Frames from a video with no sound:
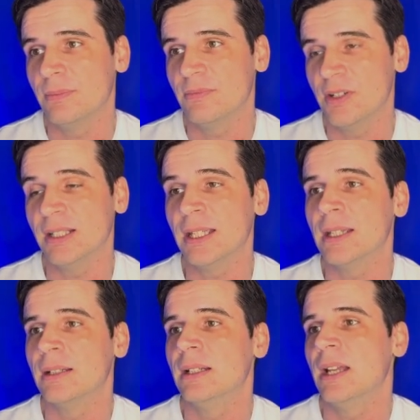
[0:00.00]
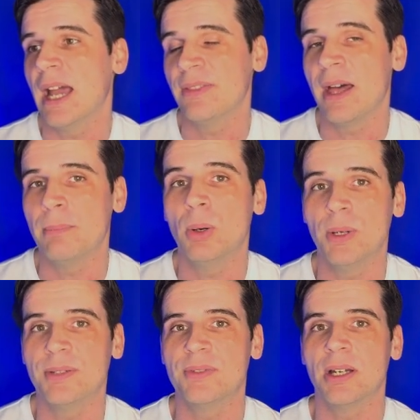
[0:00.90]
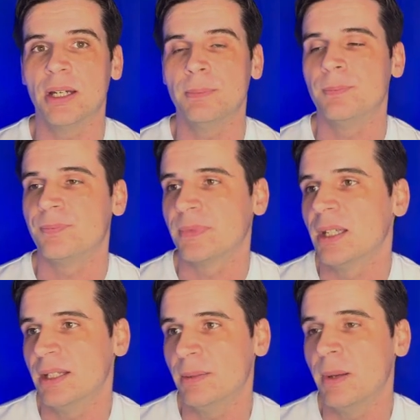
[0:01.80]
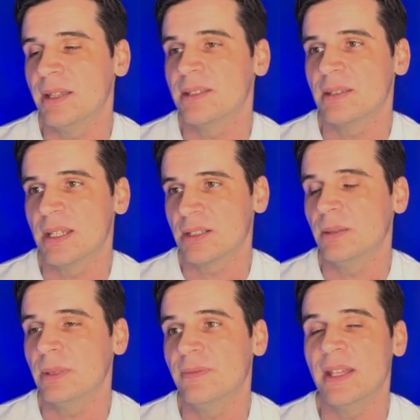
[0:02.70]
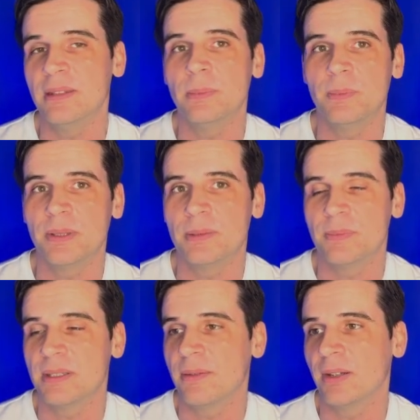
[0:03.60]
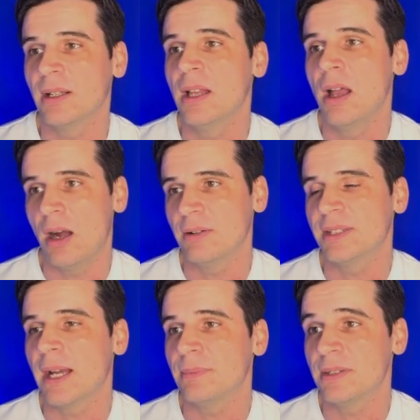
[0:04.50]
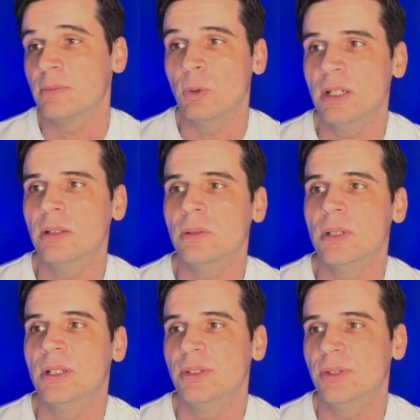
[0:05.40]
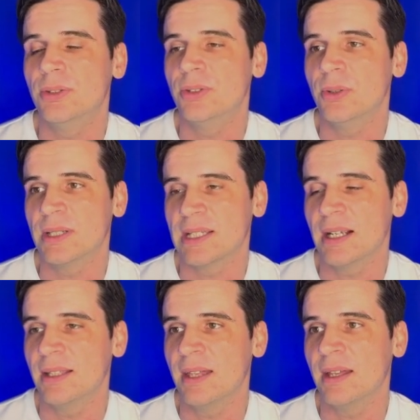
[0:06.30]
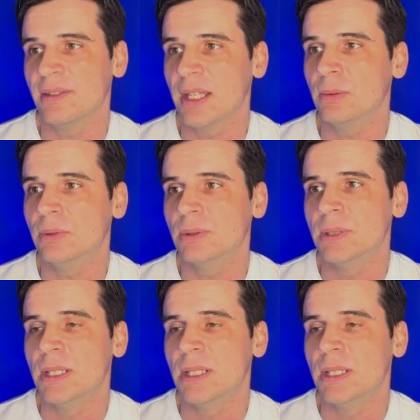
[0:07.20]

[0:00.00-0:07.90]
really at that point of time. It depends. It's going to be vendor specific. Our adapters will do exactly that. They will